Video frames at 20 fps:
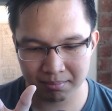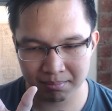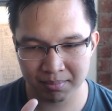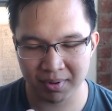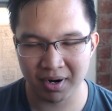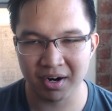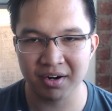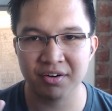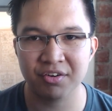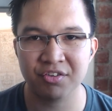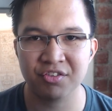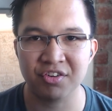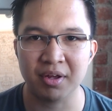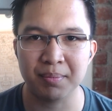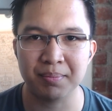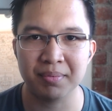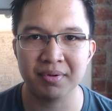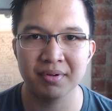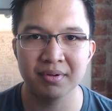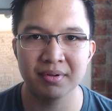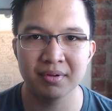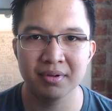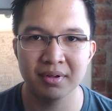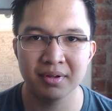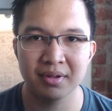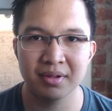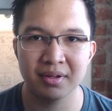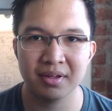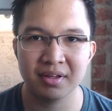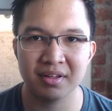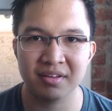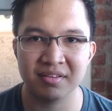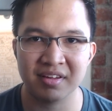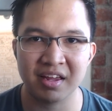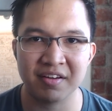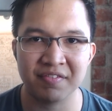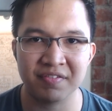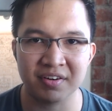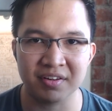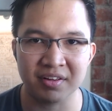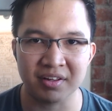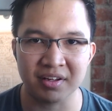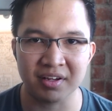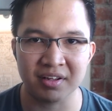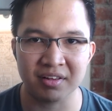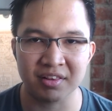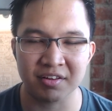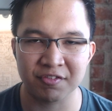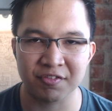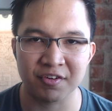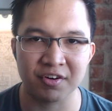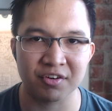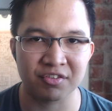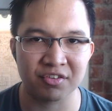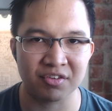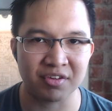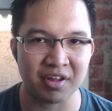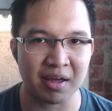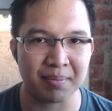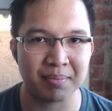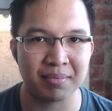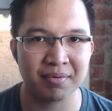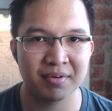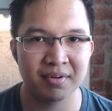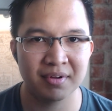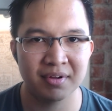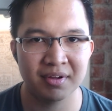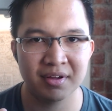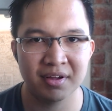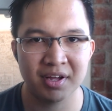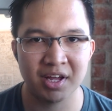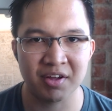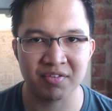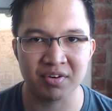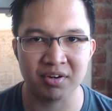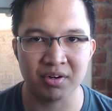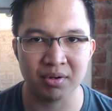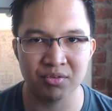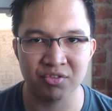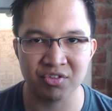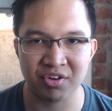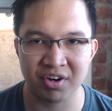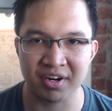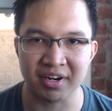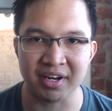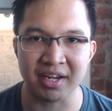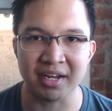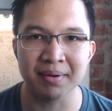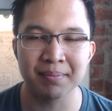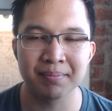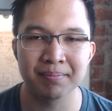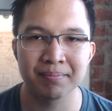partnership is definitely the first step of a new journey.